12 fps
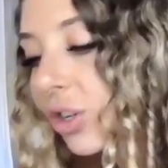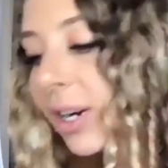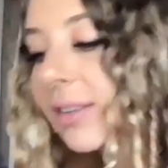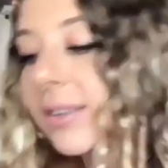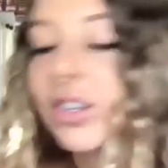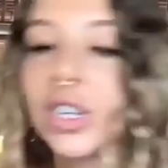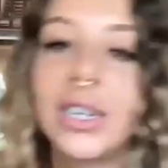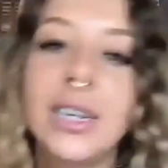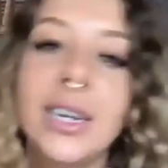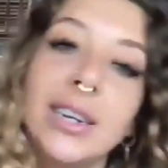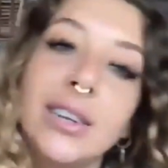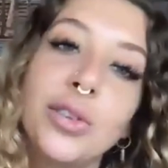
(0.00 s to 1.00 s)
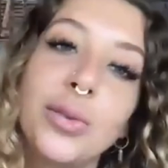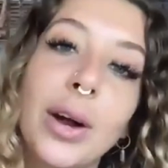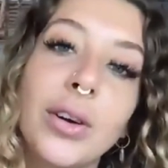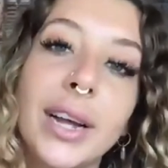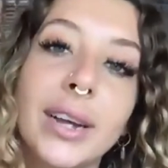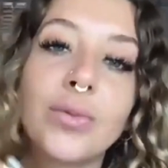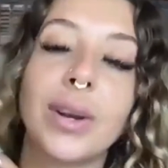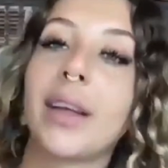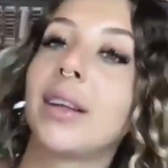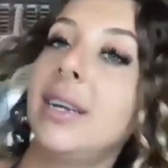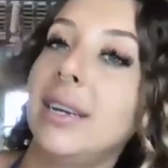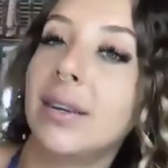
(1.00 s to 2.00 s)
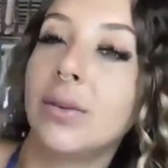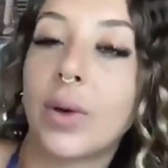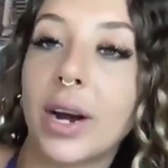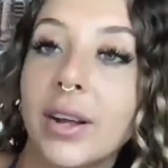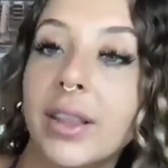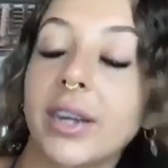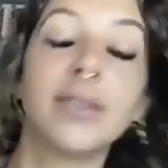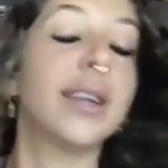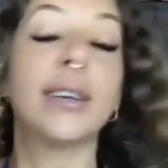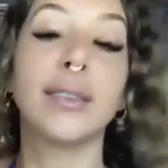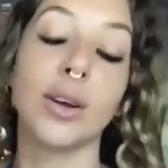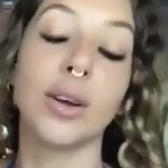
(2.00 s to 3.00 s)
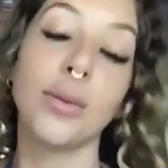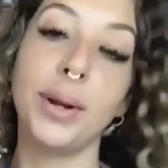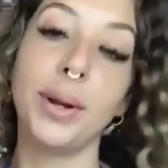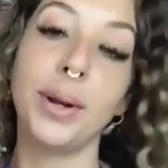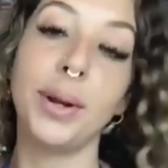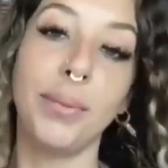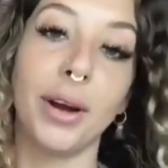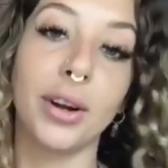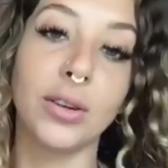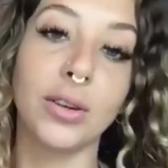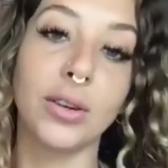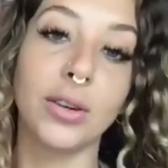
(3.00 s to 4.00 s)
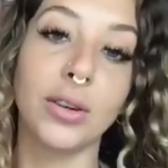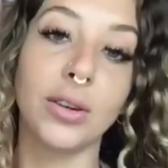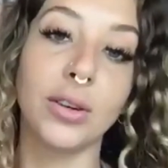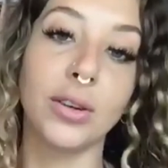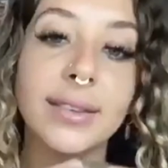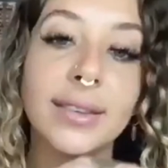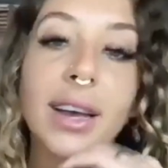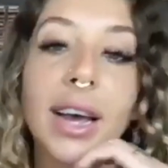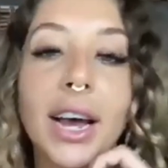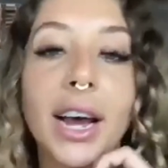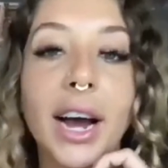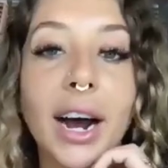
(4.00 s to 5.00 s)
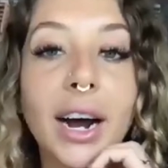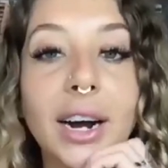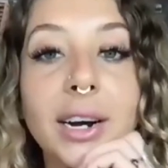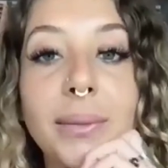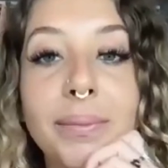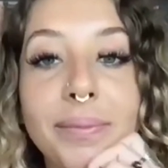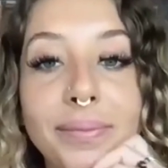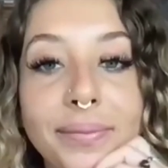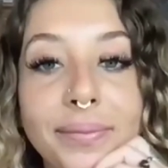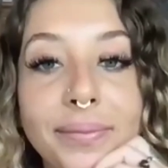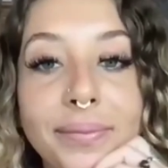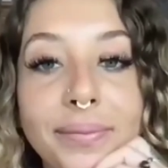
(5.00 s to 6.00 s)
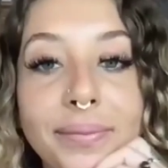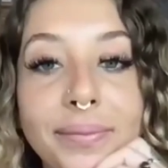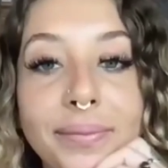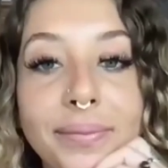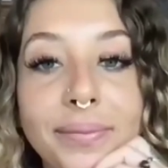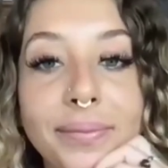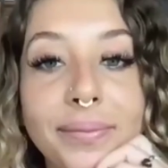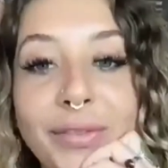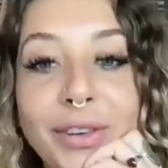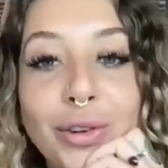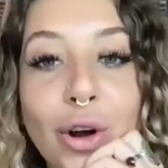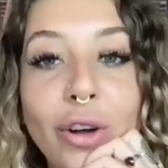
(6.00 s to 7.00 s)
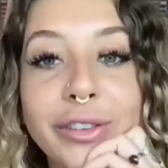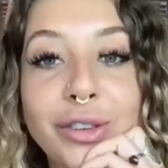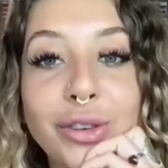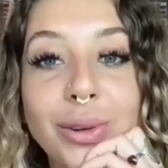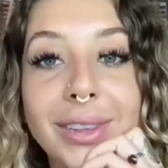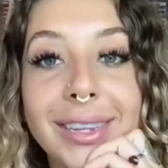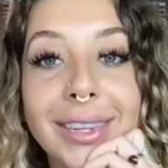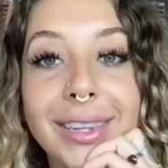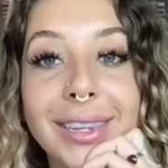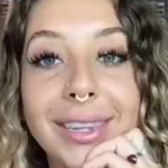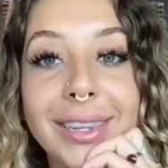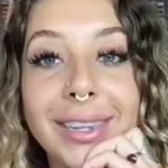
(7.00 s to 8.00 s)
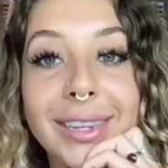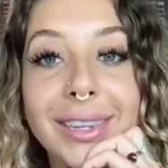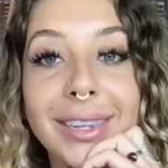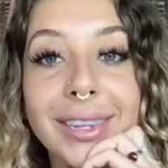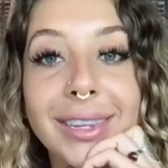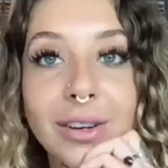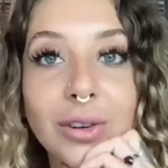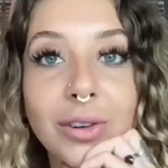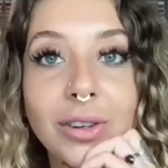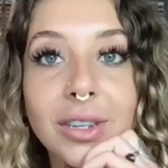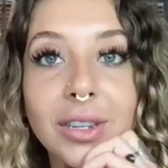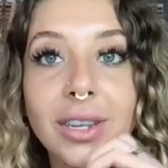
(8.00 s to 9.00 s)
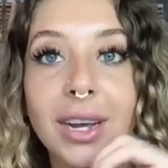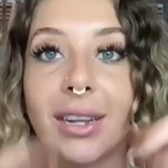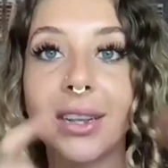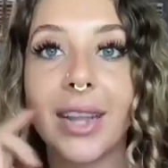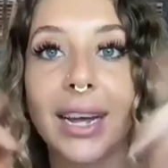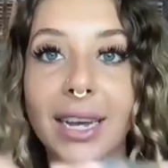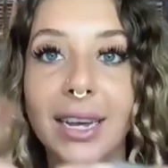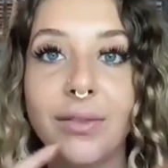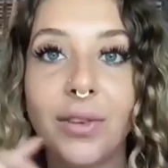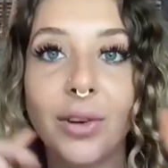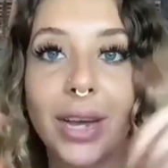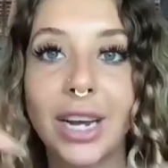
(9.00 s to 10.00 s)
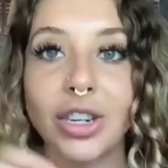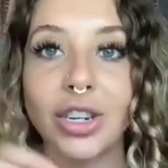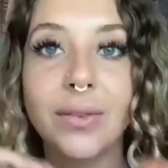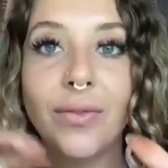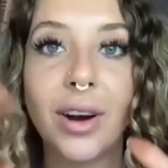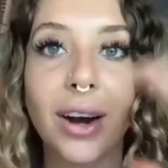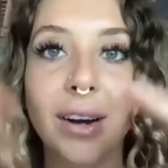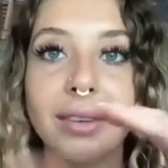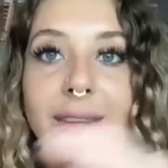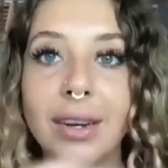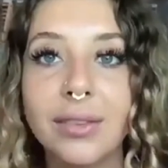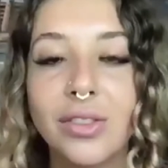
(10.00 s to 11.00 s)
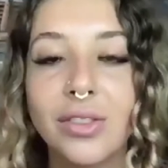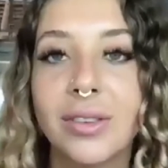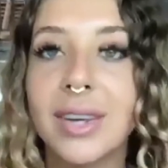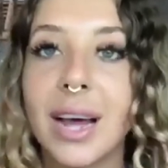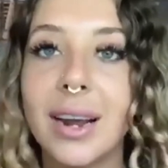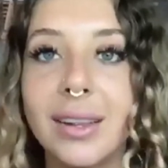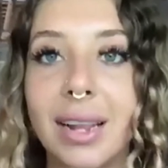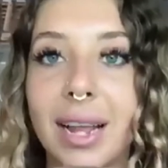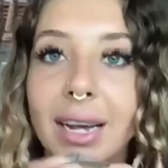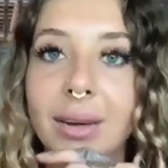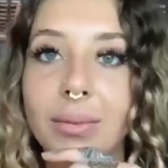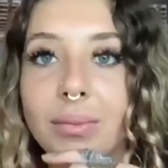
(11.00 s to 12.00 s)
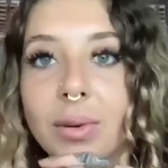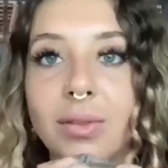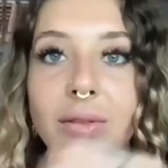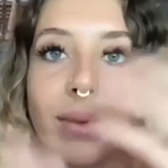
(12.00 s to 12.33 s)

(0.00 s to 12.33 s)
transition into our next reality where there's like so many miracles waiting for us, I feel called to do a little physical like invocation for ourselves, just kind of like move some